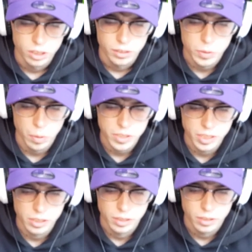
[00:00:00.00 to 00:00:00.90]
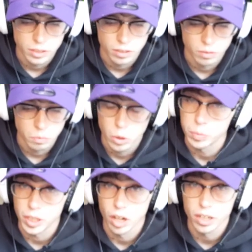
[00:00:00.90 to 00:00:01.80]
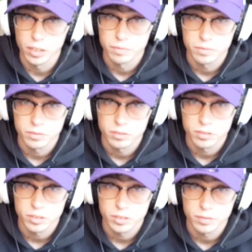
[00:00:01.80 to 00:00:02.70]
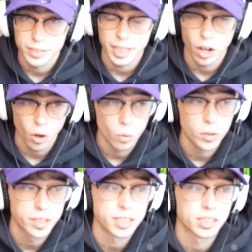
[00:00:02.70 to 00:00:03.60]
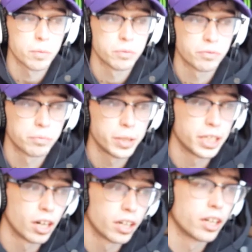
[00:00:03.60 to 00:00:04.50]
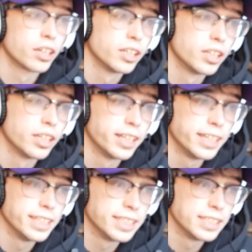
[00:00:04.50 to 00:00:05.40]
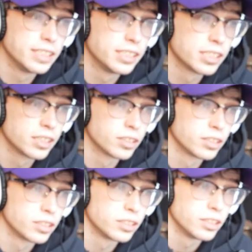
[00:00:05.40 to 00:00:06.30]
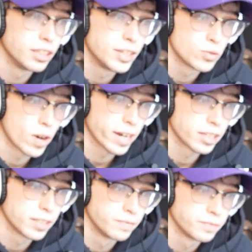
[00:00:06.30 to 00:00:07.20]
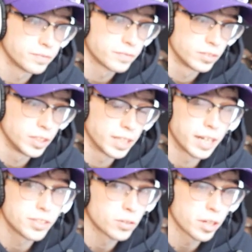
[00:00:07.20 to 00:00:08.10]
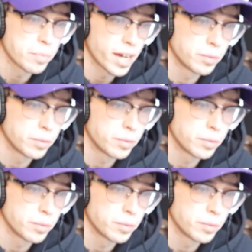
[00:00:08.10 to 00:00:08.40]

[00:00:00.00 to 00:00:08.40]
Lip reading: This person could be higher. The only thing stopping him from being higher is his record. Now, Danny's going to get mad at